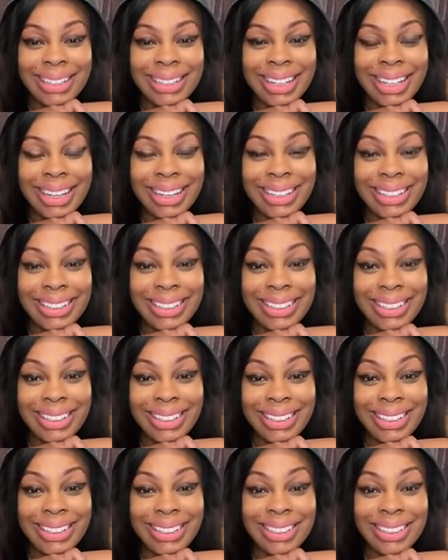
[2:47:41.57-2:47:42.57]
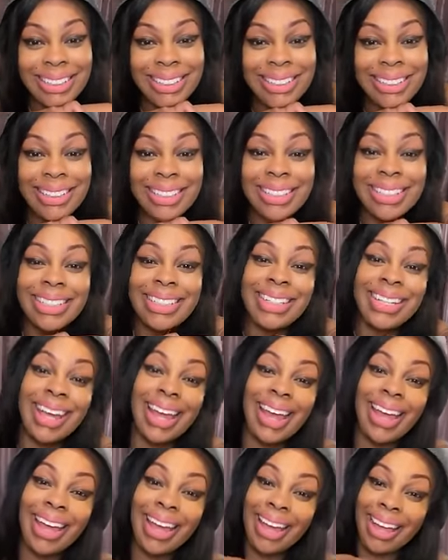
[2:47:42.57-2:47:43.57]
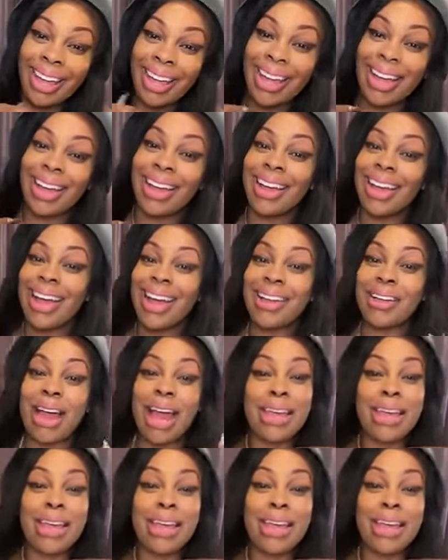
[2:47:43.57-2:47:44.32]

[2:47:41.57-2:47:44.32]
thank you. Yeah, I,